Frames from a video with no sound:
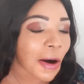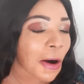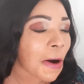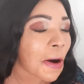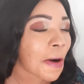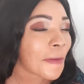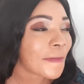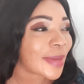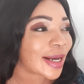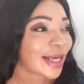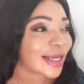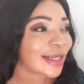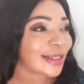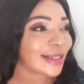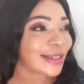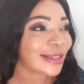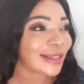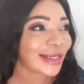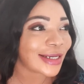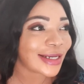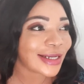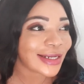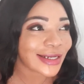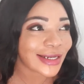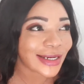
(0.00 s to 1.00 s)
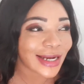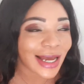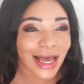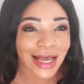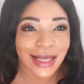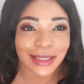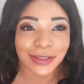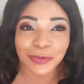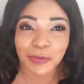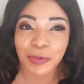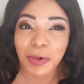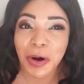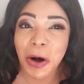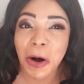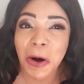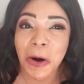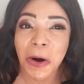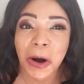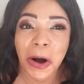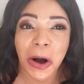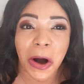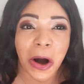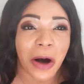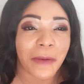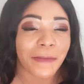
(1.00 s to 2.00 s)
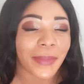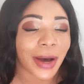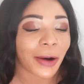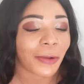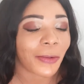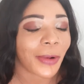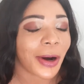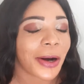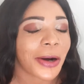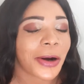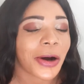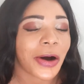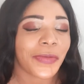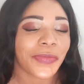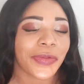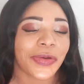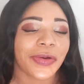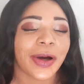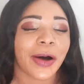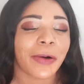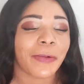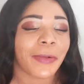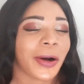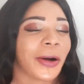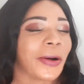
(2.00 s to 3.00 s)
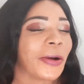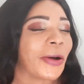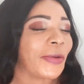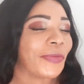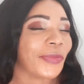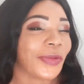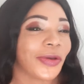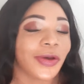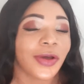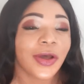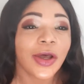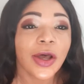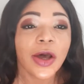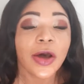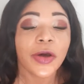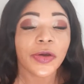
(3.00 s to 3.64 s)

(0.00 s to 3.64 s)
Oh my goodness, welcome. I welcome you. I welcome you.